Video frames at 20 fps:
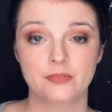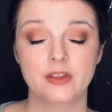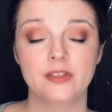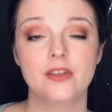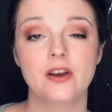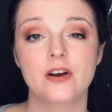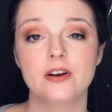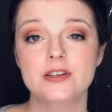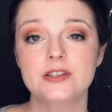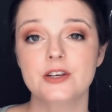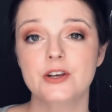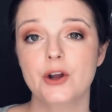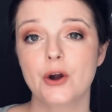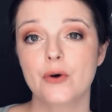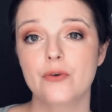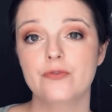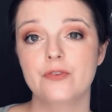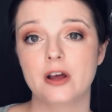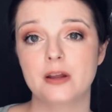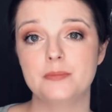There is a
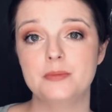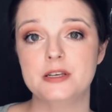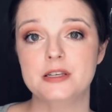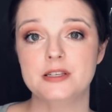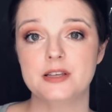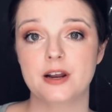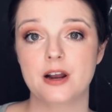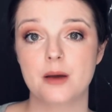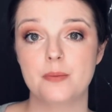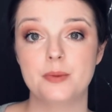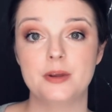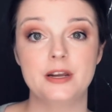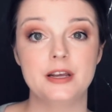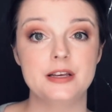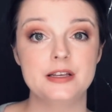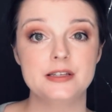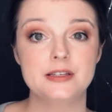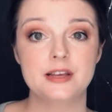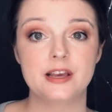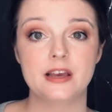GoFundMe set up in
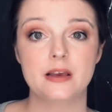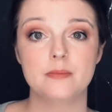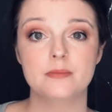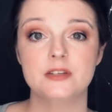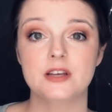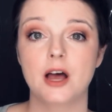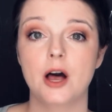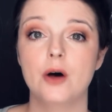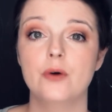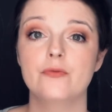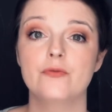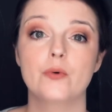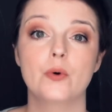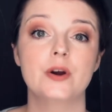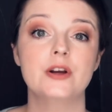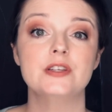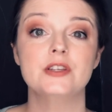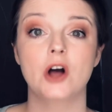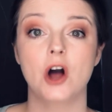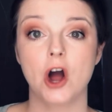his name to help for
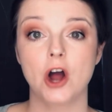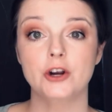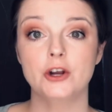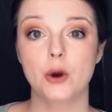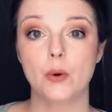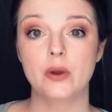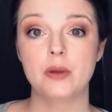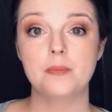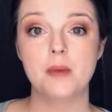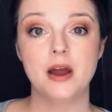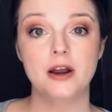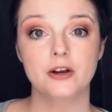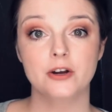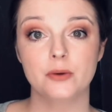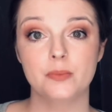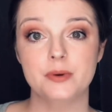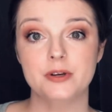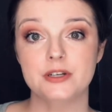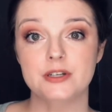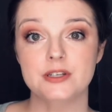his ongoing medical
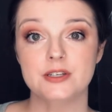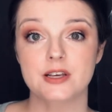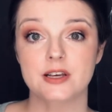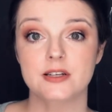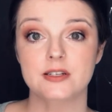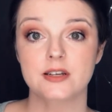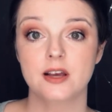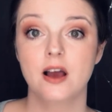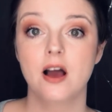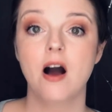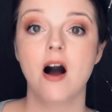bills, and